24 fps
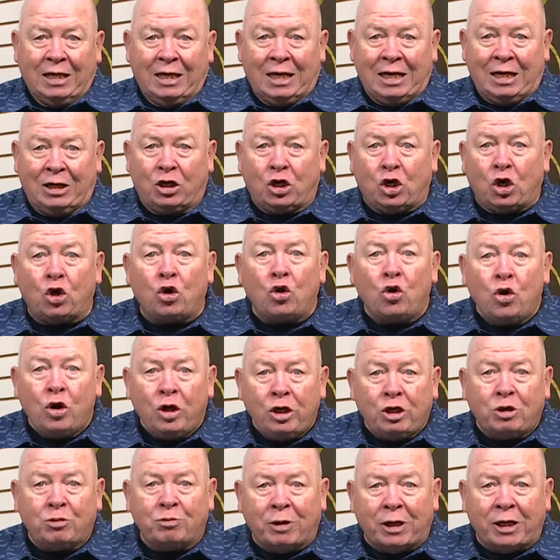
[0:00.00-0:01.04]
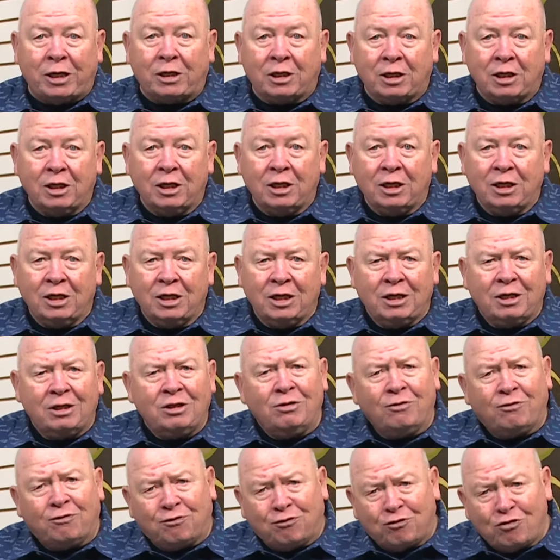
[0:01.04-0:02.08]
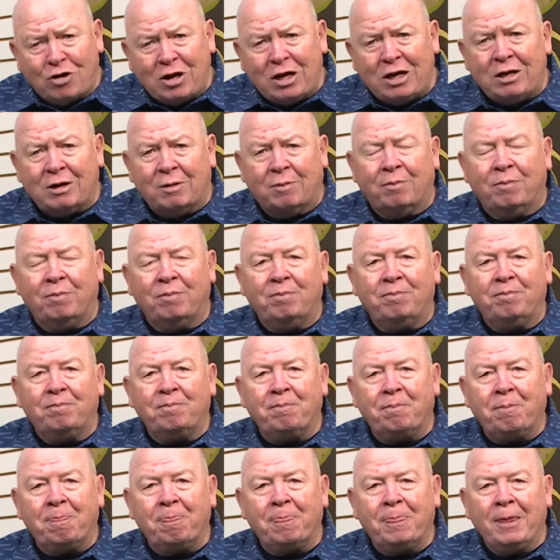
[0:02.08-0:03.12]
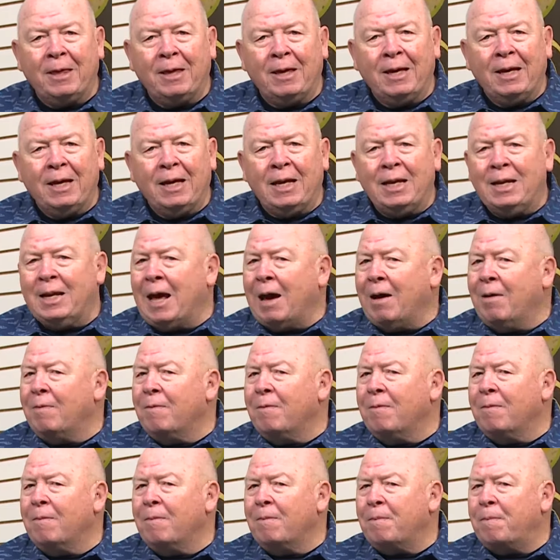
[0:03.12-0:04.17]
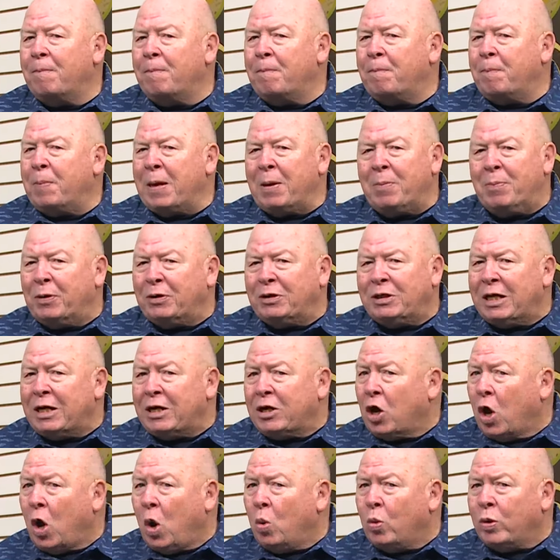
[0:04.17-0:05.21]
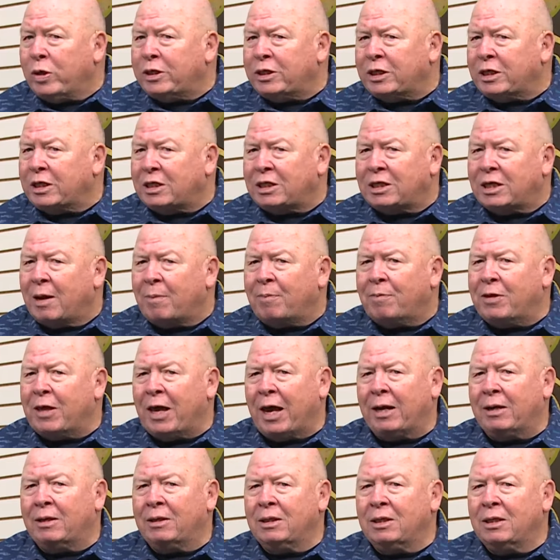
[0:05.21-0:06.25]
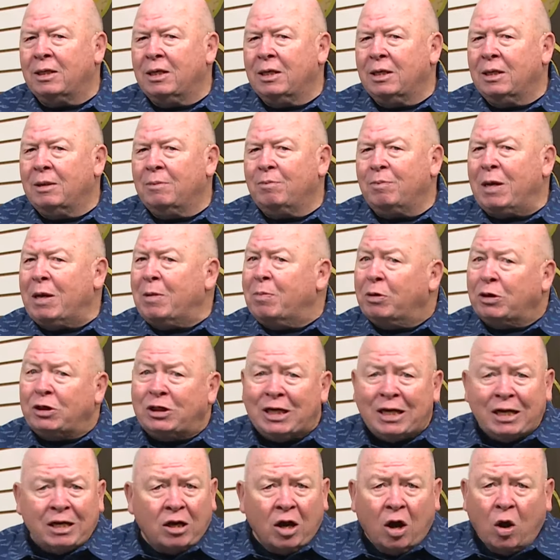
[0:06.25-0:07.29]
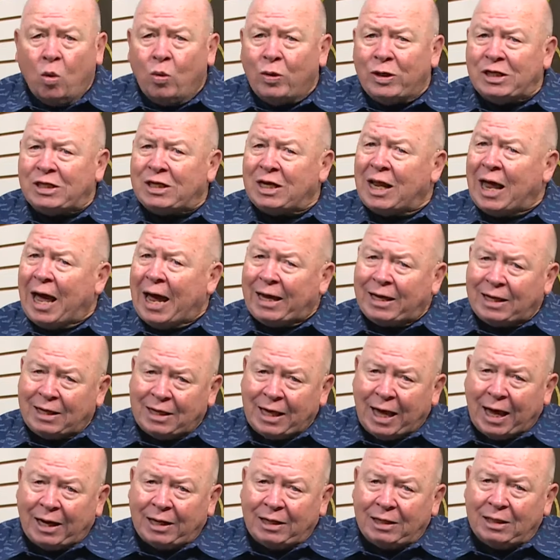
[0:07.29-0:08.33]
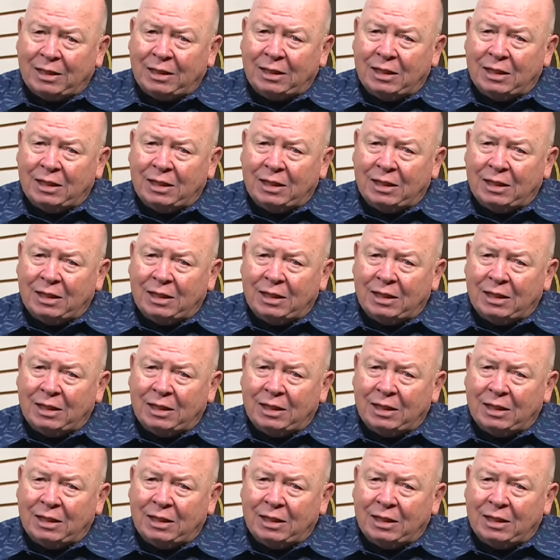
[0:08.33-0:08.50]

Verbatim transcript: the encouragement, the freedom. Now, people didn't always accept that. People didn't always like that.